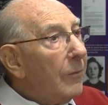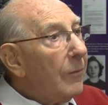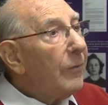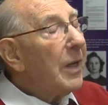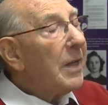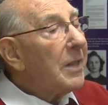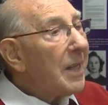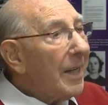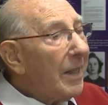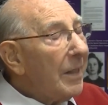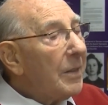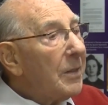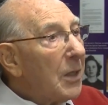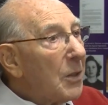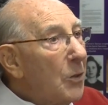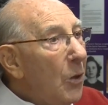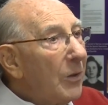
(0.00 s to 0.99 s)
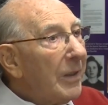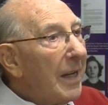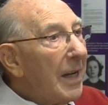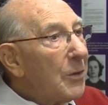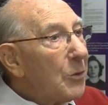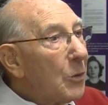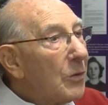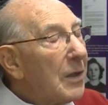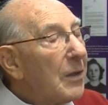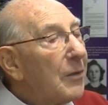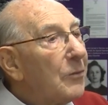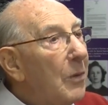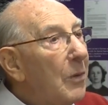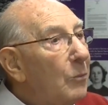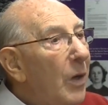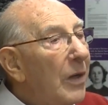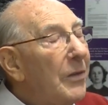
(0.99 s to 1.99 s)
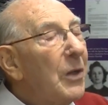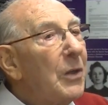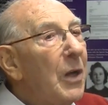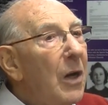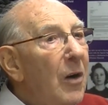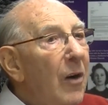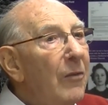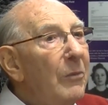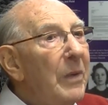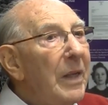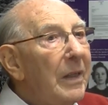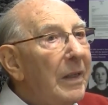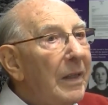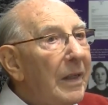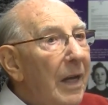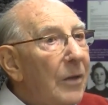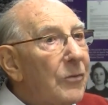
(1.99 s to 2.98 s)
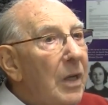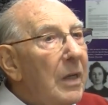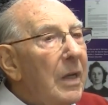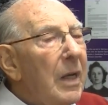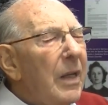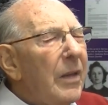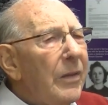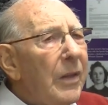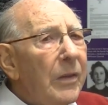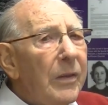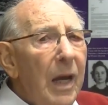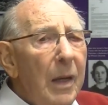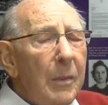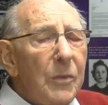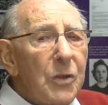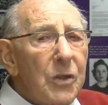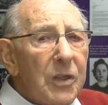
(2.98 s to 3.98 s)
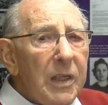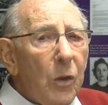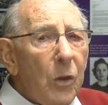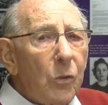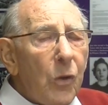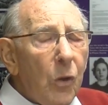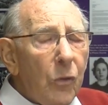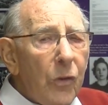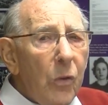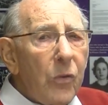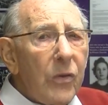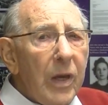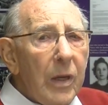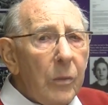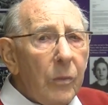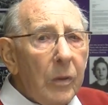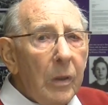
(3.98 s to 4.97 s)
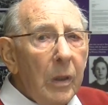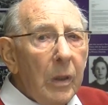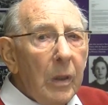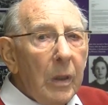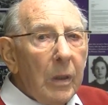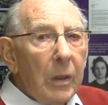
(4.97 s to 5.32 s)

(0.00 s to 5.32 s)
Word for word: Fatalities, not casualties, one and a half million casualties. The numbers killed, although they were